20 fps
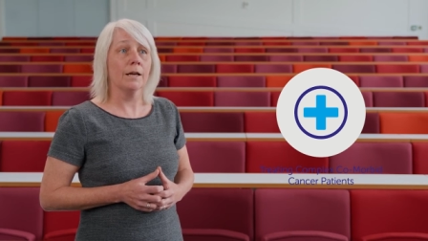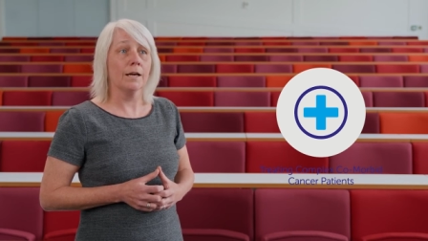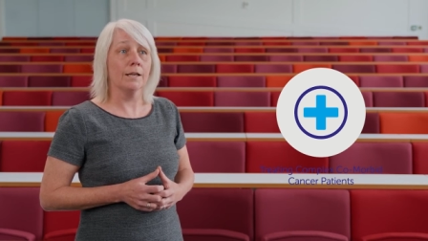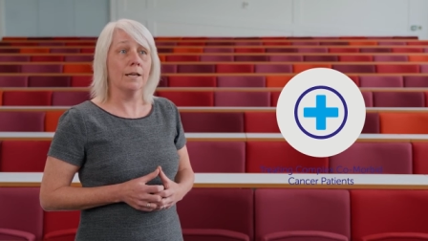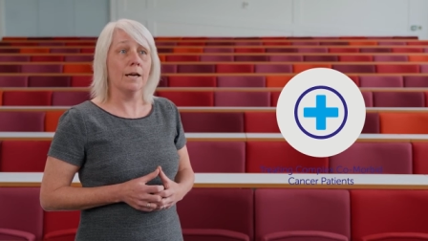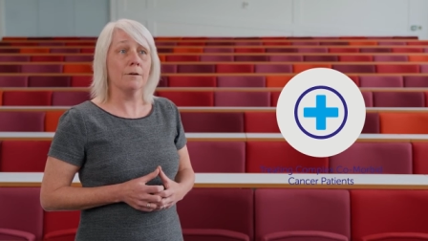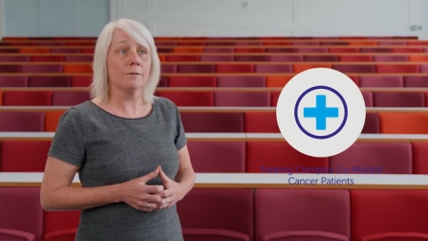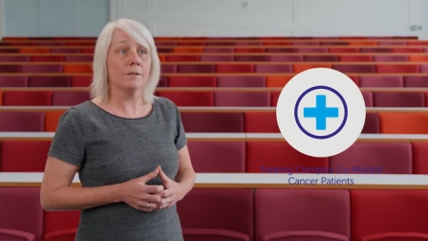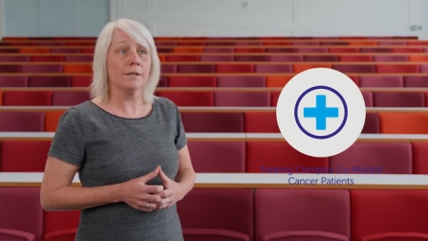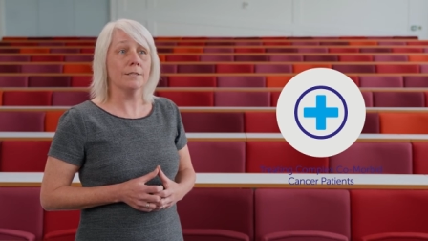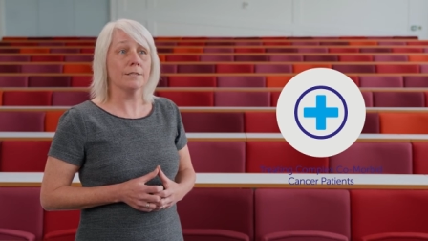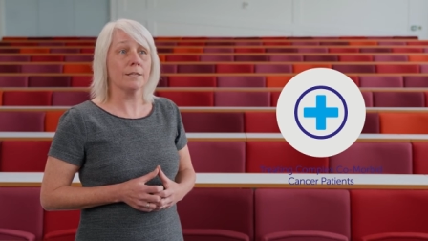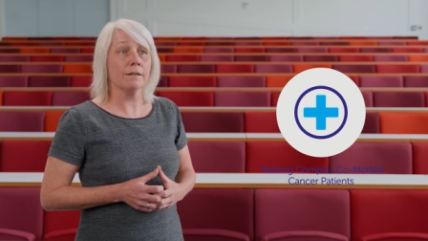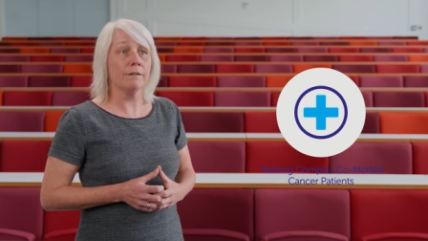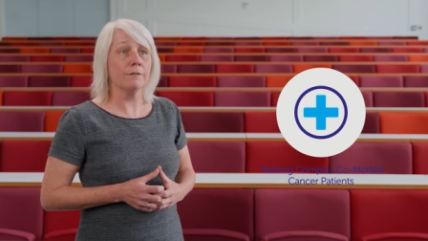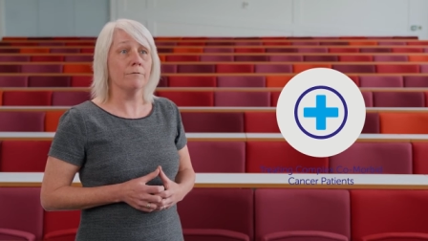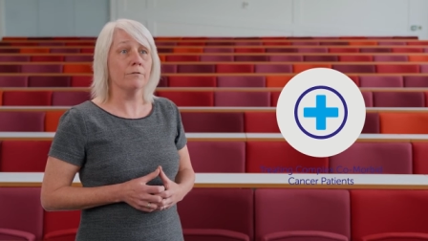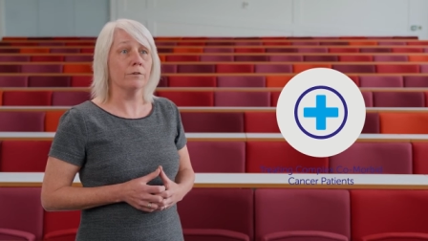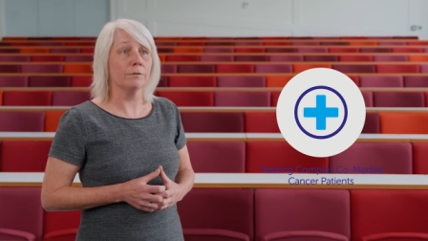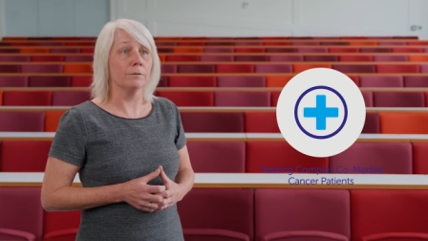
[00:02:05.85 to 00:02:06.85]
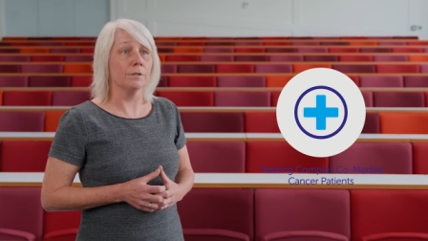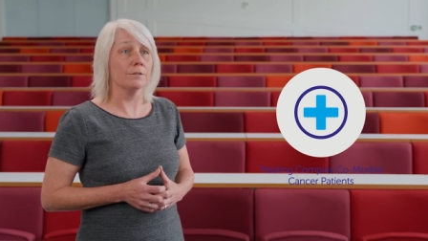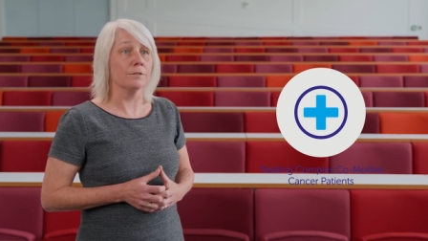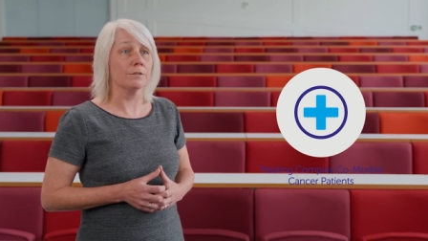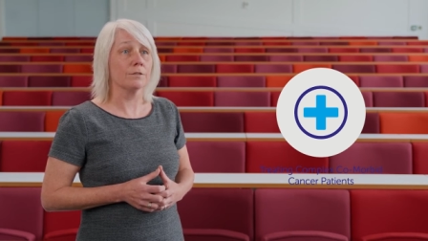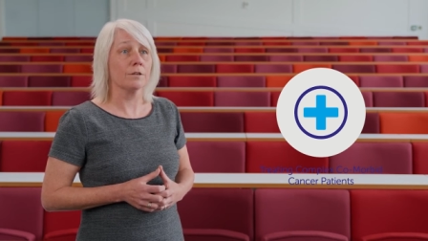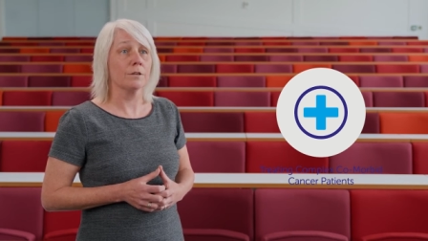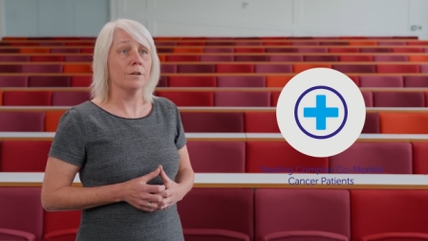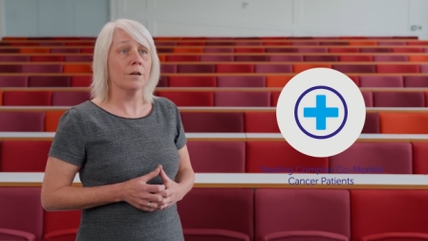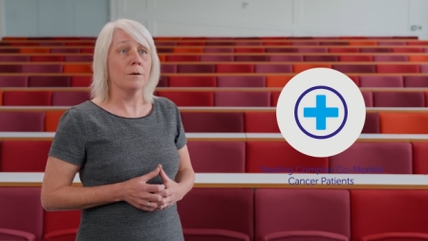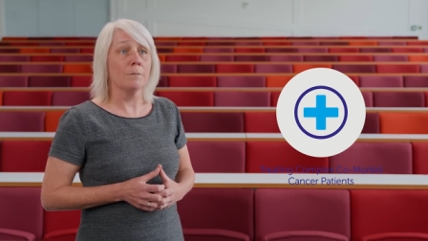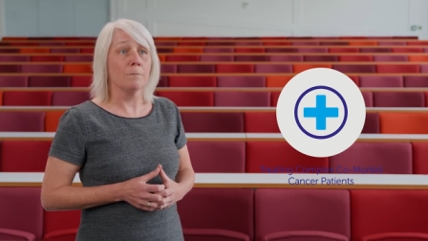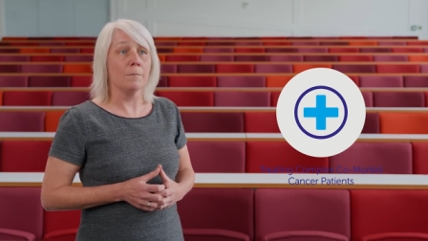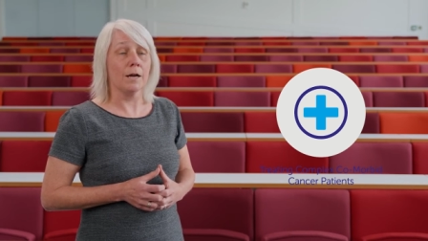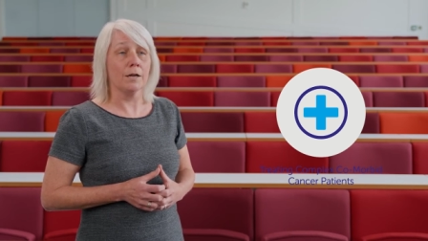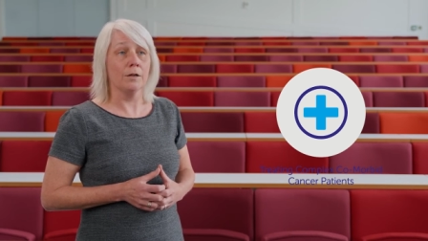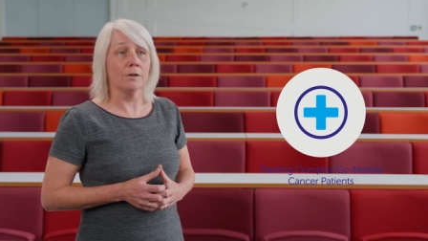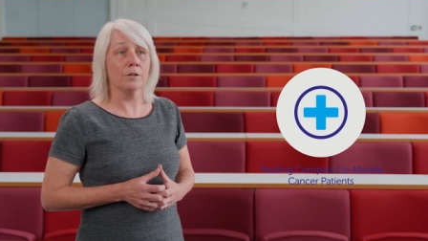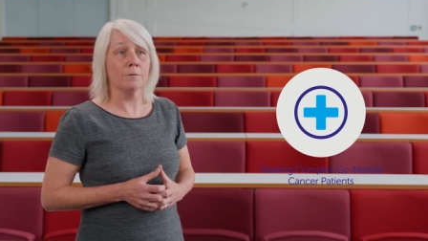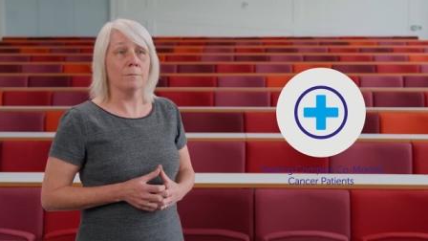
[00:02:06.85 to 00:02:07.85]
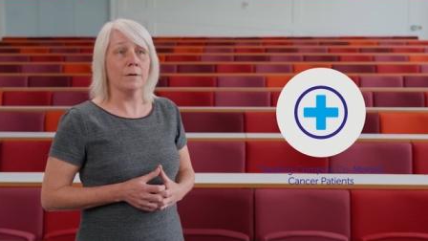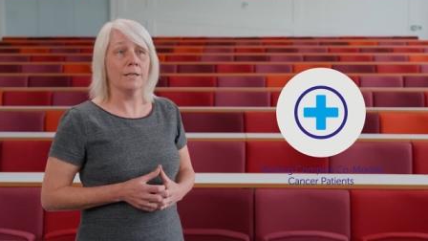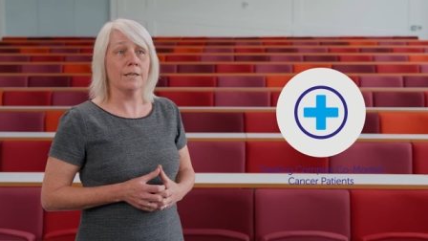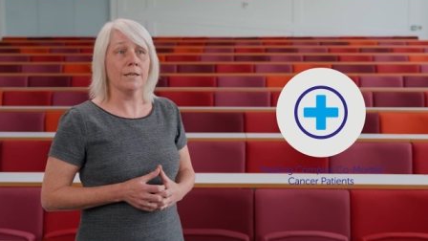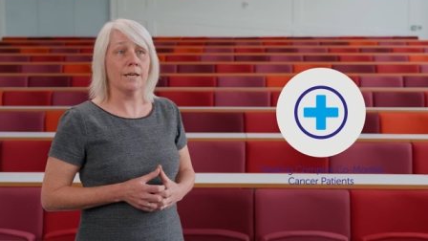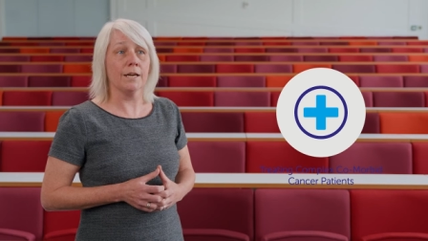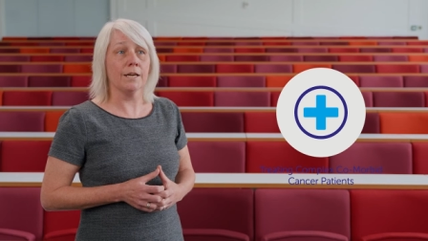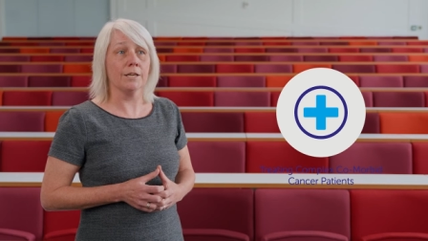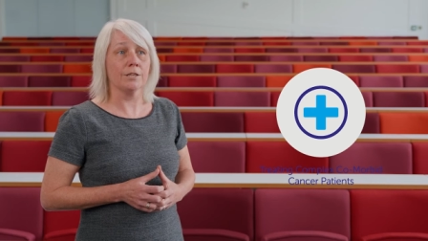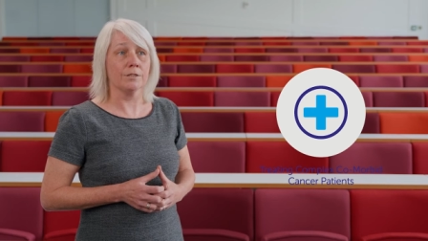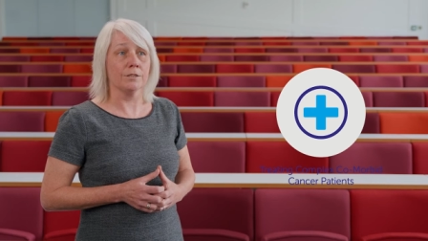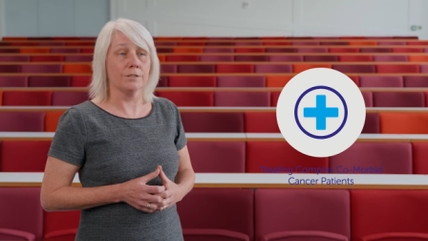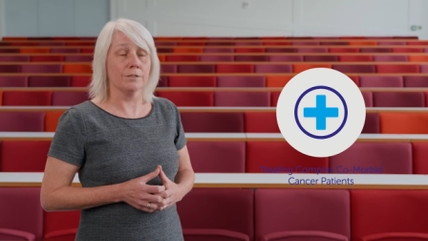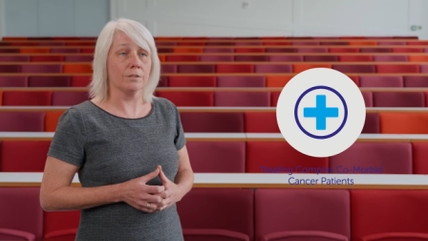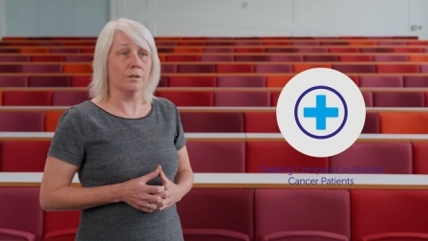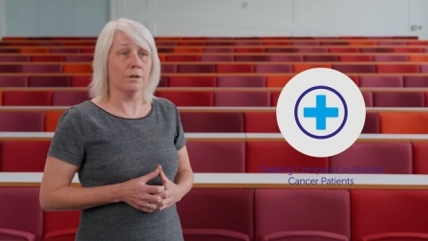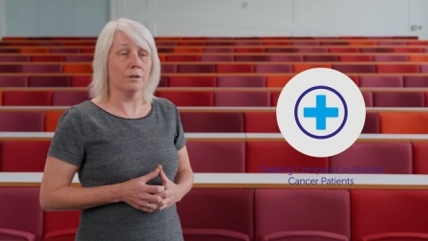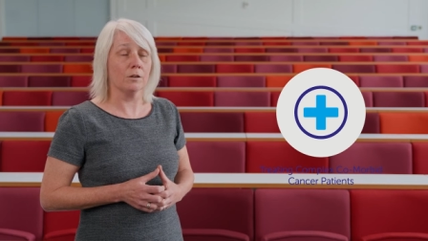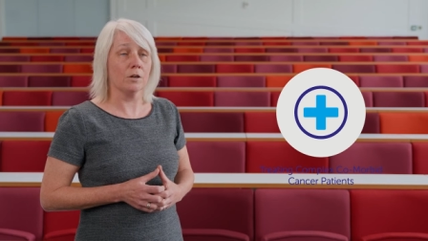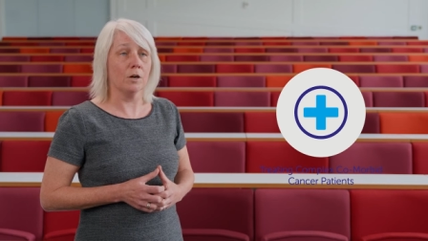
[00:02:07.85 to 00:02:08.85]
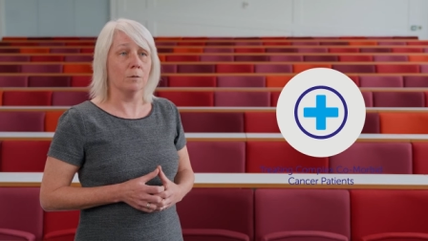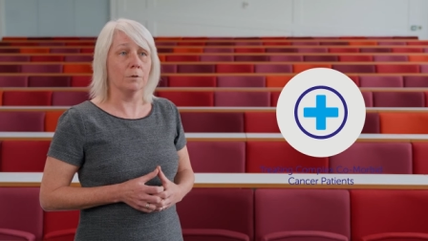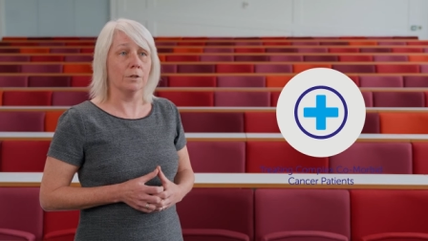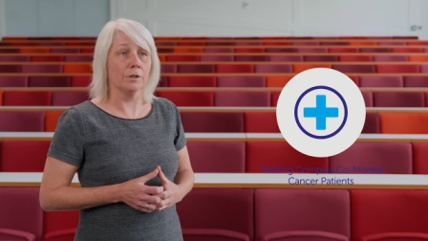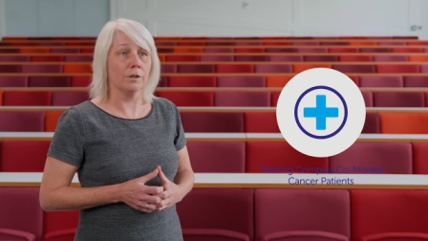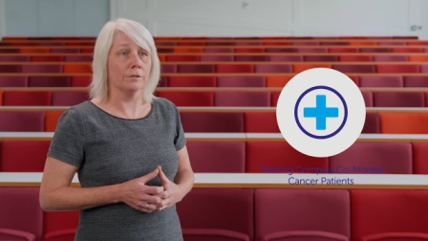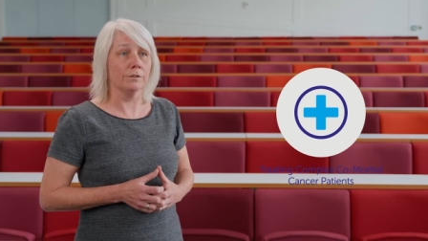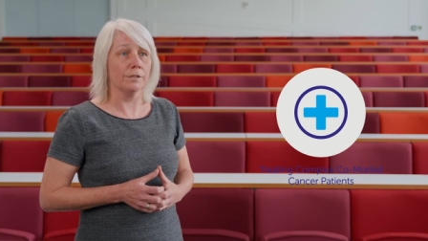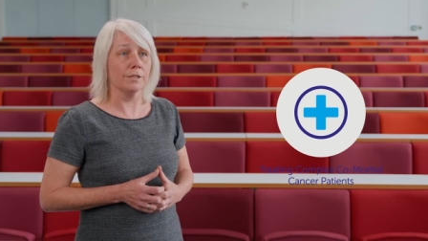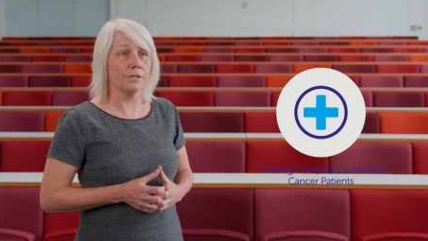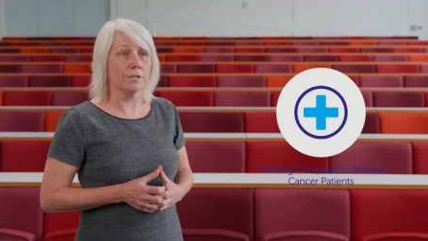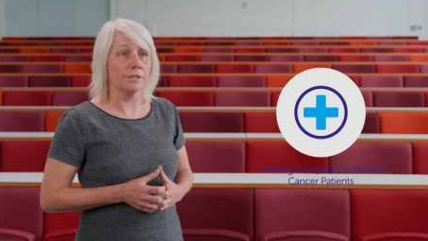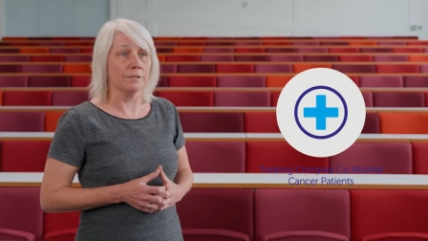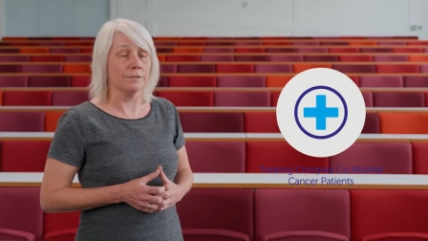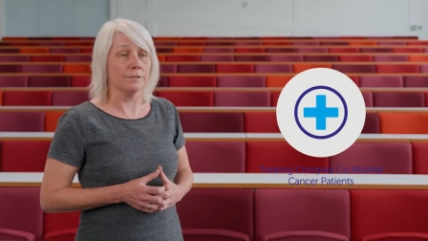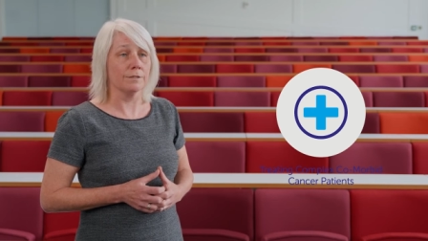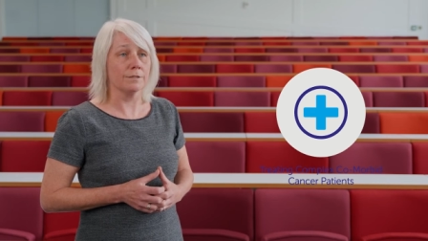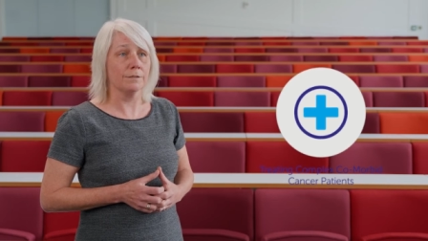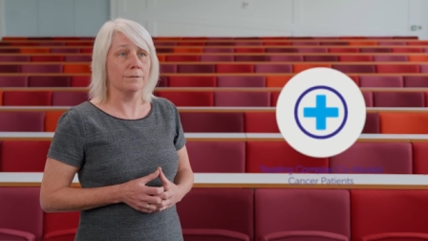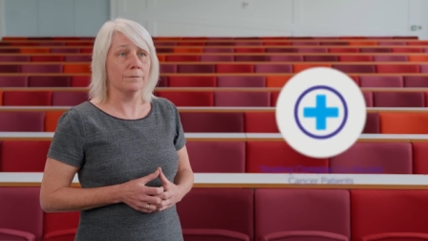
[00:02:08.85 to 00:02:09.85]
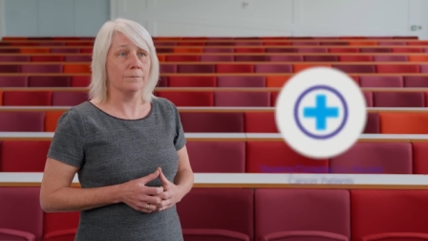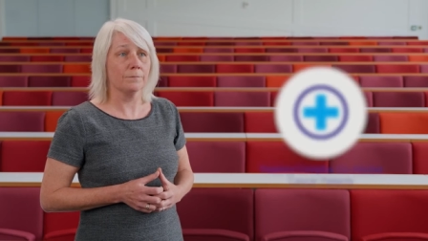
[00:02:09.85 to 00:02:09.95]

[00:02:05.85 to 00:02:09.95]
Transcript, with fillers: and how these are influenced by other medications or common conditions.